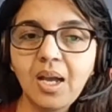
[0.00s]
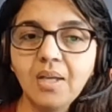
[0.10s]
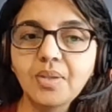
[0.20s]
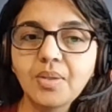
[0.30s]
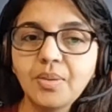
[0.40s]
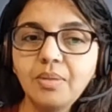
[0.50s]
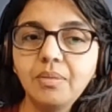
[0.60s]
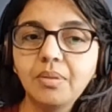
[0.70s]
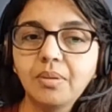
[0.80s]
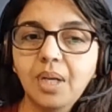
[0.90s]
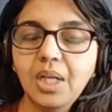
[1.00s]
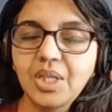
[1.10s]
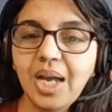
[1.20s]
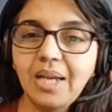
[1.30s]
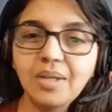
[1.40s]
So
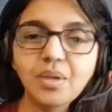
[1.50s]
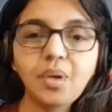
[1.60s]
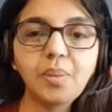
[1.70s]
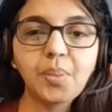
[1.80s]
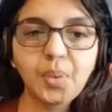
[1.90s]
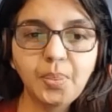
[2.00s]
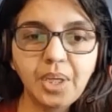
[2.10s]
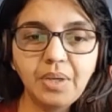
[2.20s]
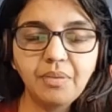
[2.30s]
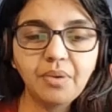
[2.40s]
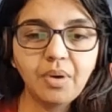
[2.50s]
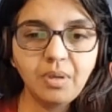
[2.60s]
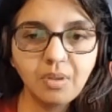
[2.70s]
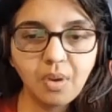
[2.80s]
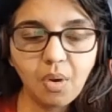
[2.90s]
agile is not appropriate for
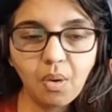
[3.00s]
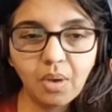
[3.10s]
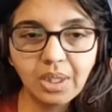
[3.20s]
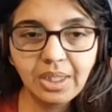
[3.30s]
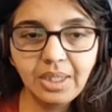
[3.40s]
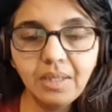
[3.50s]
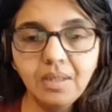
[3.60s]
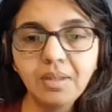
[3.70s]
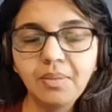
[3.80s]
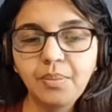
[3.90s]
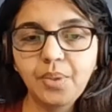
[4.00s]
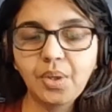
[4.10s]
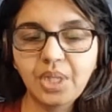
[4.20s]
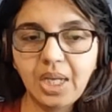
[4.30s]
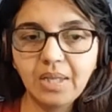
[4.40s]
all the
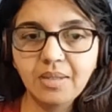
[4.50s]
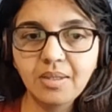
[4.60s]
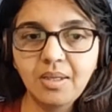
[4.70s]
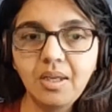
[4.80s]
projects.